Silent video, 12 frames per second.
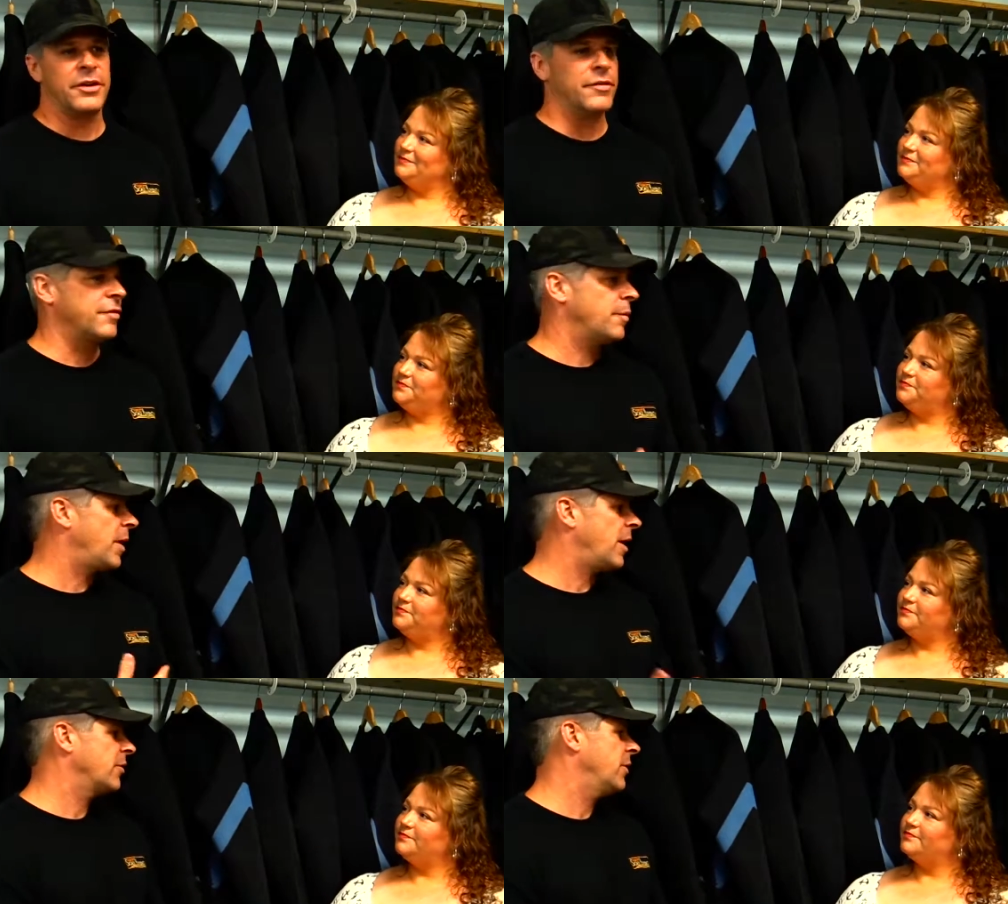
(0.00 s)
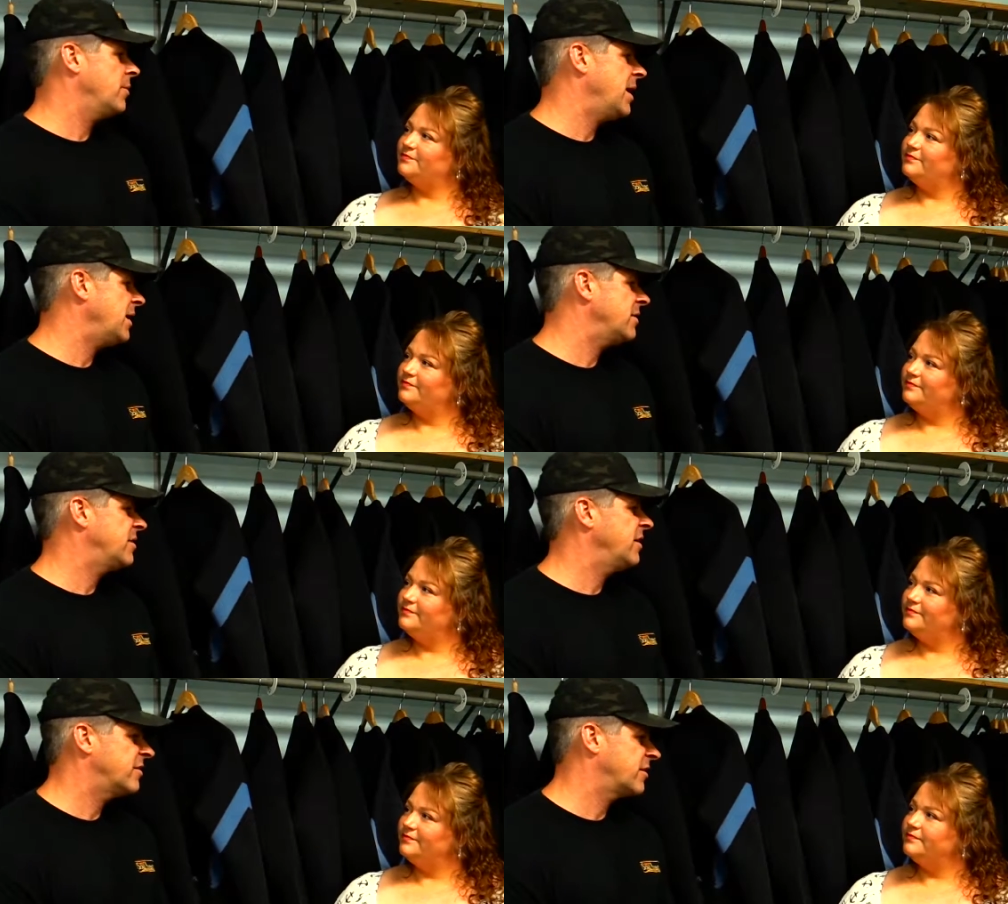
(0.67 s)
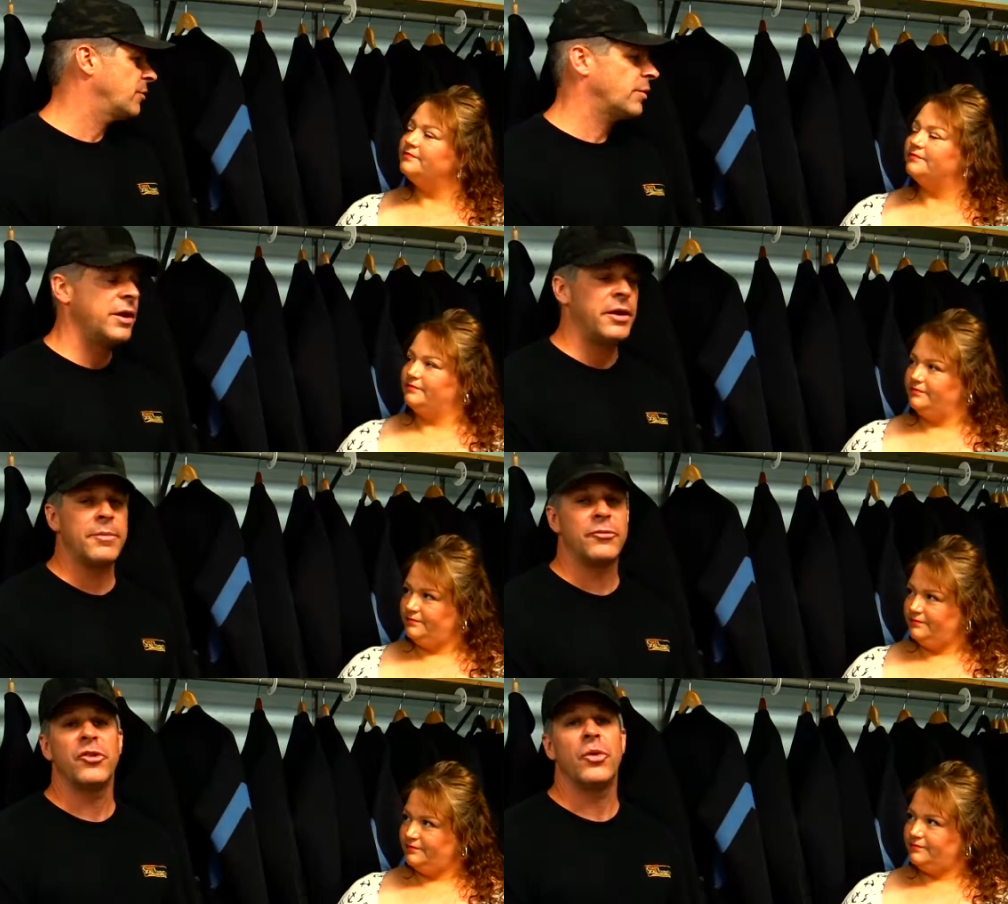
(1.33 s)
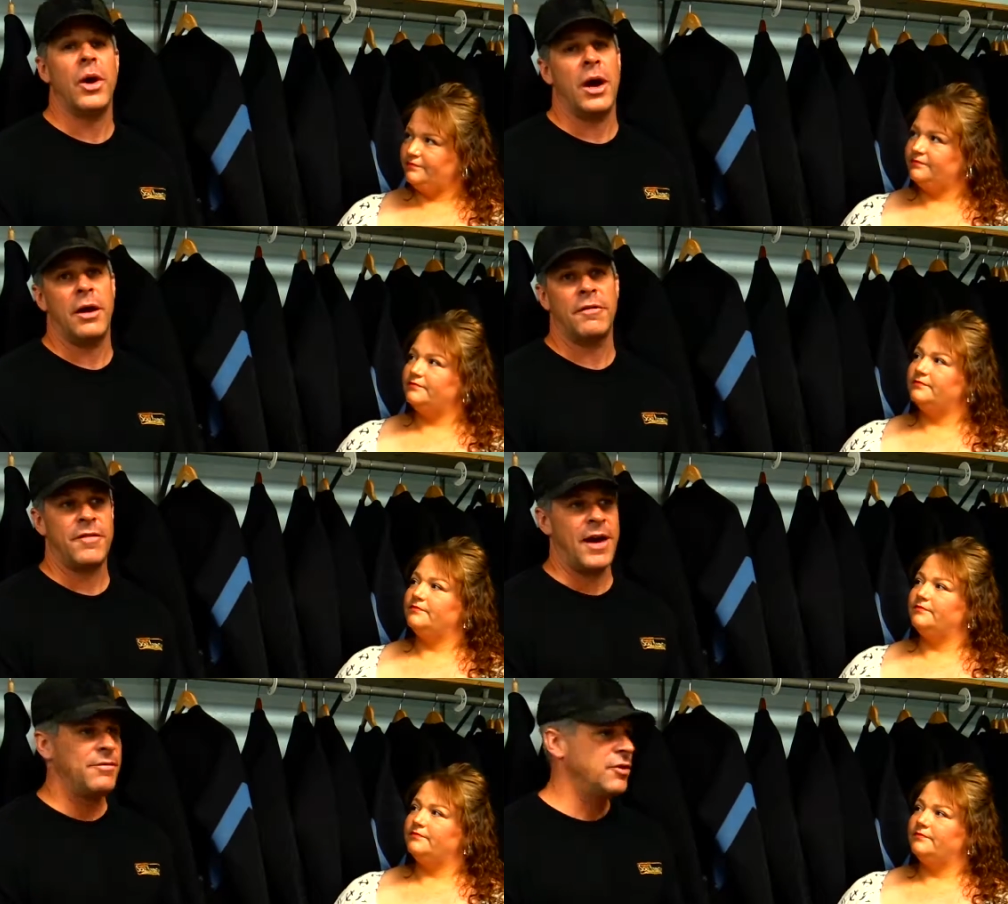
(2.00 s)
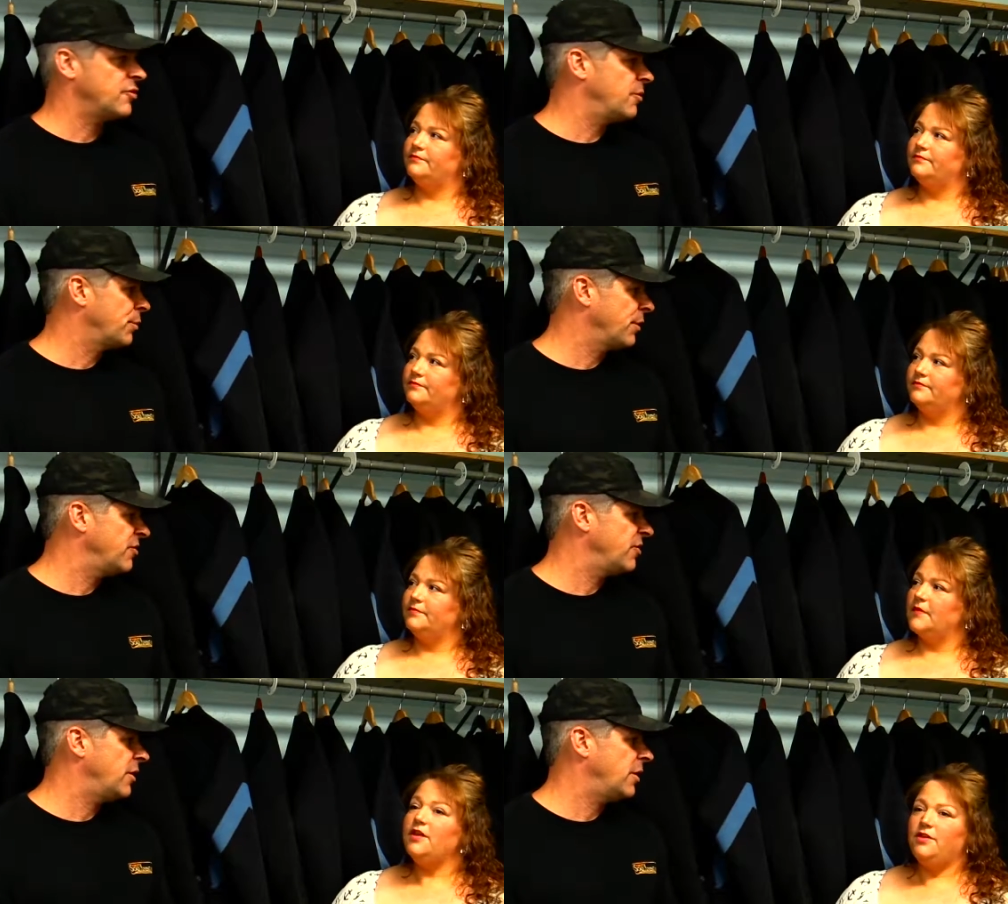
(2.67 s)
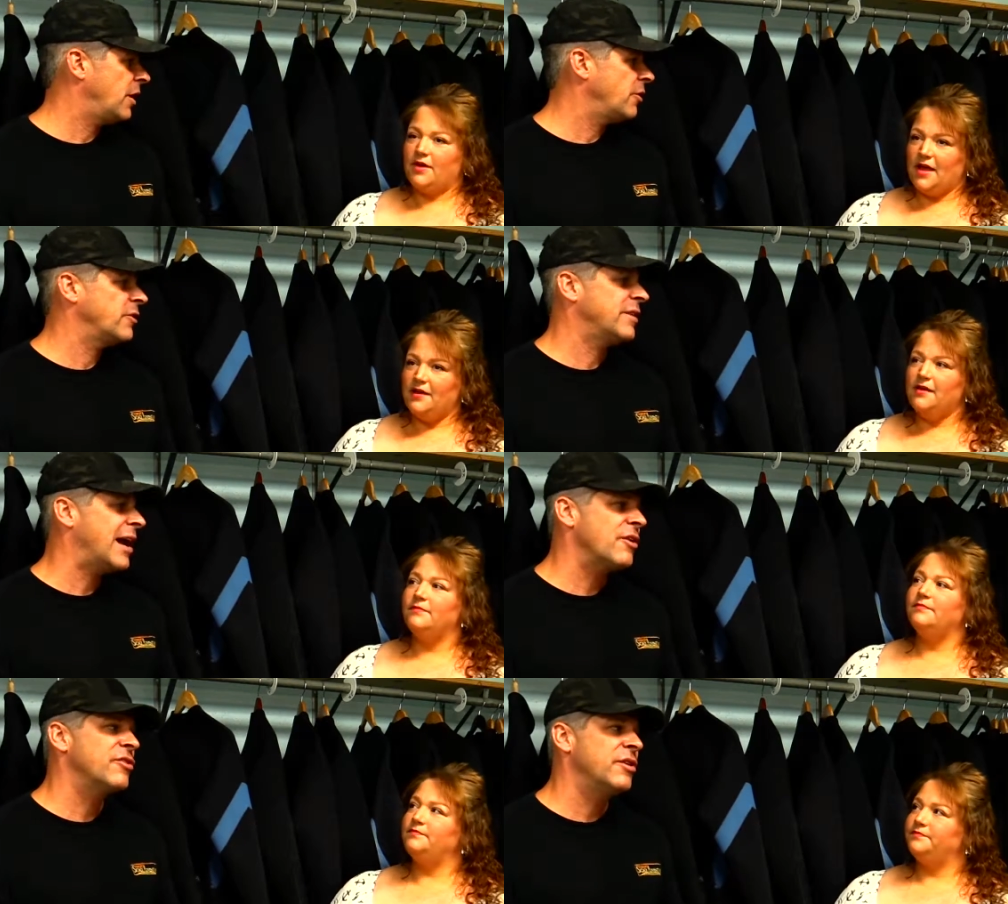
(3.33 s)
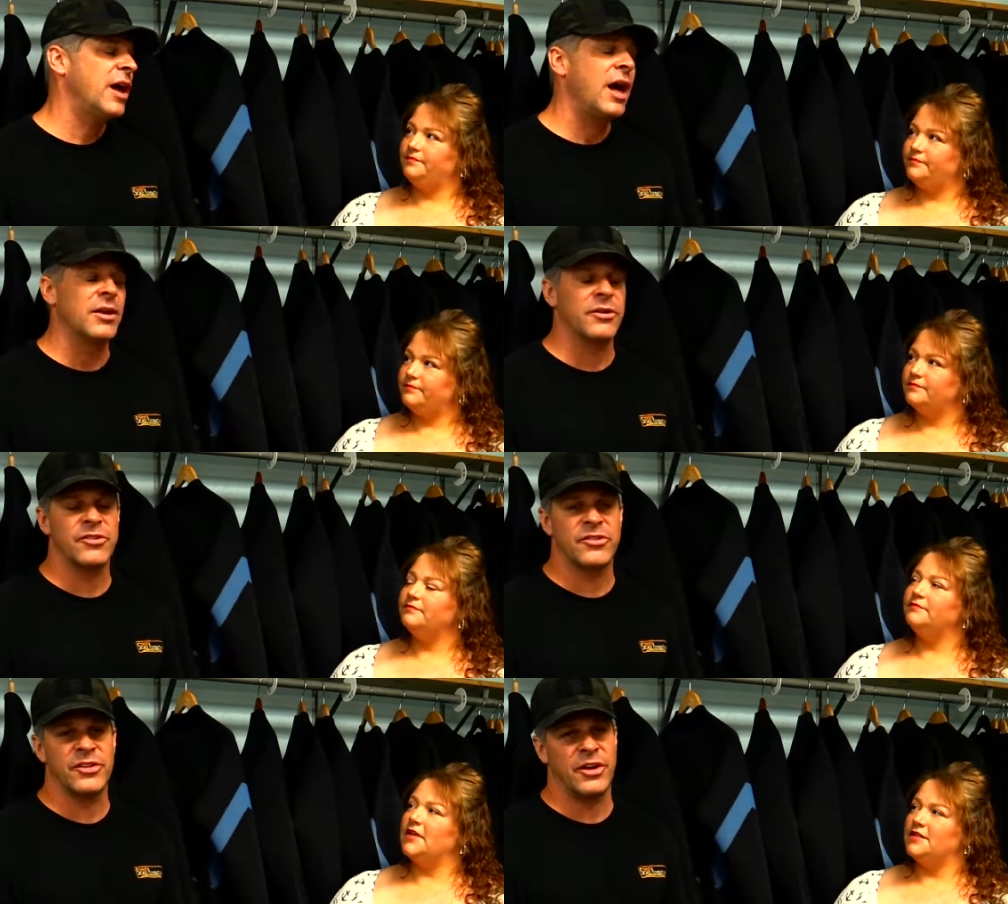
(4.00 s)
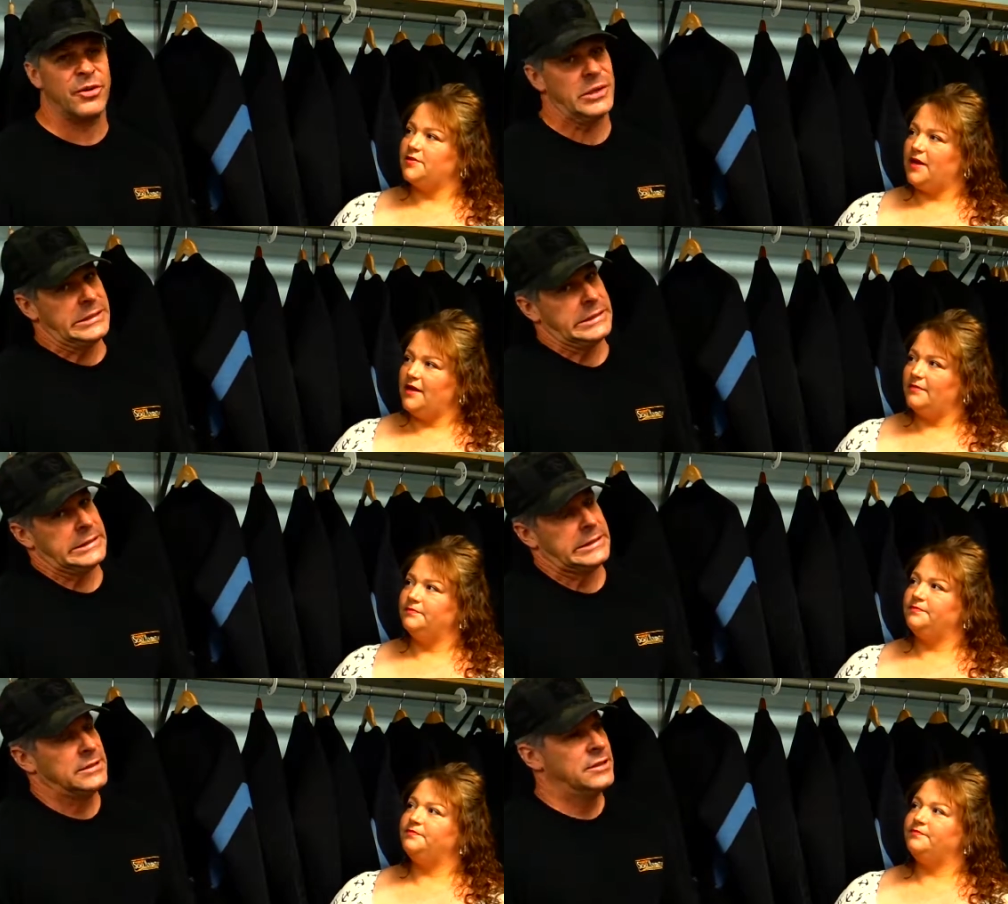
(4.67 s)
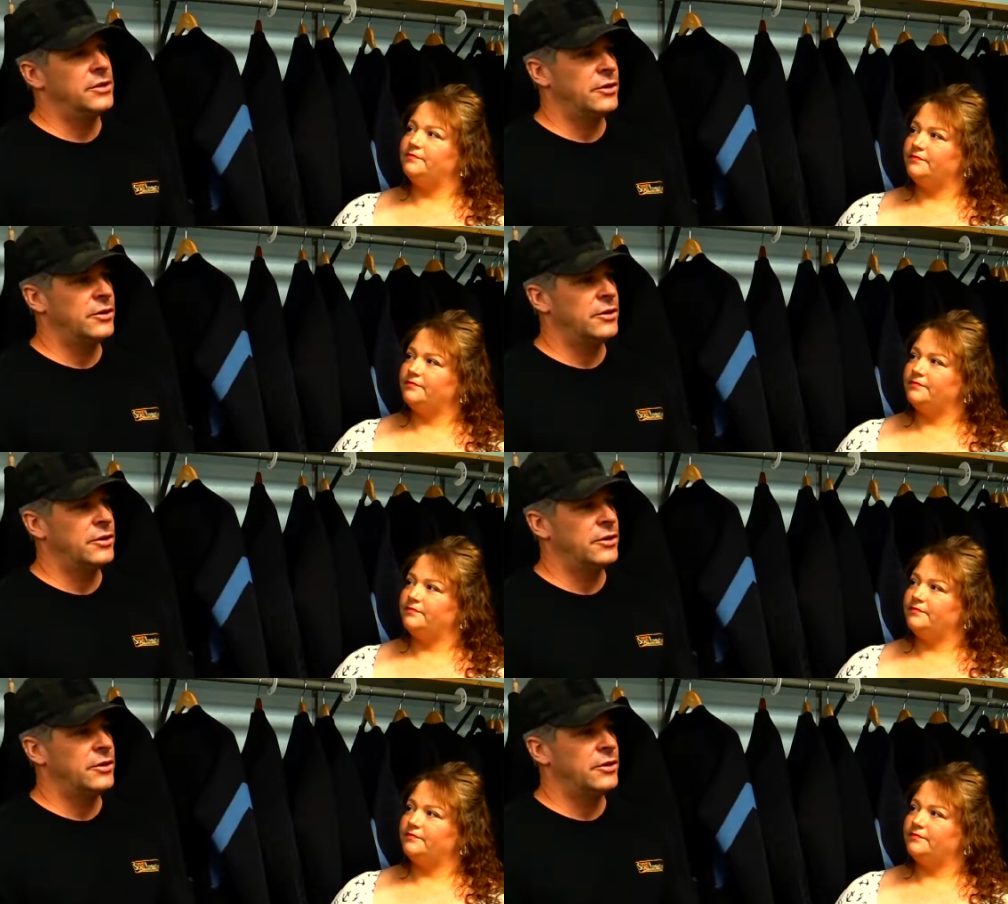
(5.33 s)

Speaker 1: here for bothering manatees can run up to 5 years in prison and $100,000. So, that's right. You